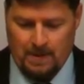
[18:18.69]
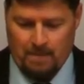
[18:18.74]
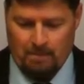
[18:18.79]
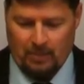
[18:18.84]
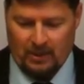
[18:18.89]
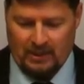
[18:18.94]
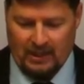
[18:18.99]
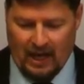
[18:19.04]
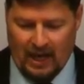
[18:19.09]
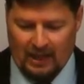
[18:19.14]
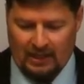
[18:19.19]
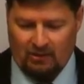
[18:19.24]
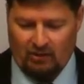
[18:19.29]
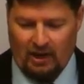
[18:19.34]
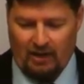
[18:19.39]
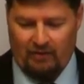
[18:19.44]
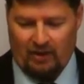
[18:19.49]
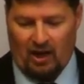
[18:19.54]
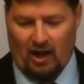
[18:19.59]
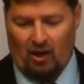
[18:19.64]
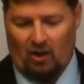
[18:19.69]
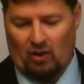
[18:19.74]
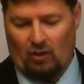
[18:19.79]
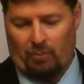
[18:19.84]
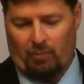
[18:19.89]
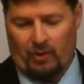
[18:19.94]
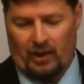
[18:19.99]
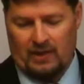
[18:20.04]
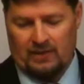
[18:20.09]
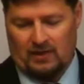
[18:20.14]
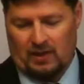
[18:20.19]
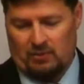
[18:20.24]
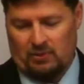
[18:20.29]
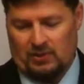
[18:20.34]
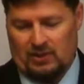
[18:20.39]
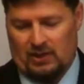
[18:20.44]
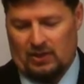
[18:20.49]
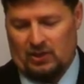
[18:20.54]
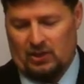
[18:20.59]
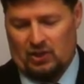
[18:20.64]
But God clave in hollow place that was
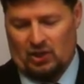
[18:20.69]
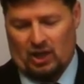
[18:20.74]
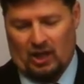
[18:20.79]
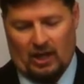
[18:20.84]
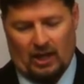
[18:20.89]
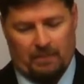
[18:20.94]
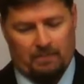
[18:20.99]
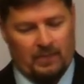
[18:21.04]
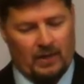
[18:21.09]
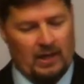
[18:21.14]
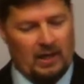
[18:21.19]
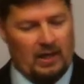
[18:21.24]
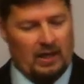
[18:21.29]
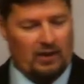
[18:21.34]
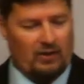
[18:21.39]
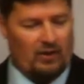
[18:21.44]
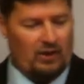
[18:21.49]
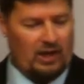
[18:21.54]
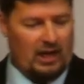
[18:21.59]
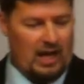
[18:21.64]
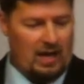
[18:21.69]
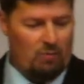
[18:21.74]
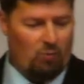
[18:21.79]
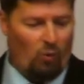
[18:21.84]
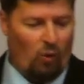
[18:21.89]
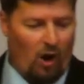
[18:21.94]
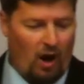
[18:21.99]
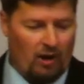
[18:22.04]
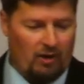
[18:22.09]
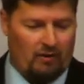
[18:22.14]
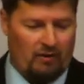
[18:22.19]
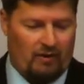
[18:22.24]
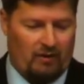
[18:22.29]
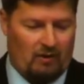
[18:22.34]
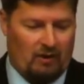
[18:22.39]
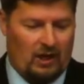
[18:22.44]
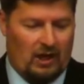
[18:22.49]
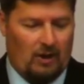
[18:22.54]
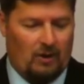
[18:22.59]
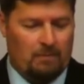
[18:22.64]
in the jaw, and there came water
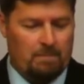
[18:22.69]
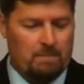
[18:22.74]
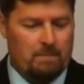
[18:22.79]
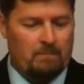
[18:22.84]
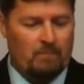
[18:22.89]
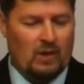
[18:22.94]
thereout.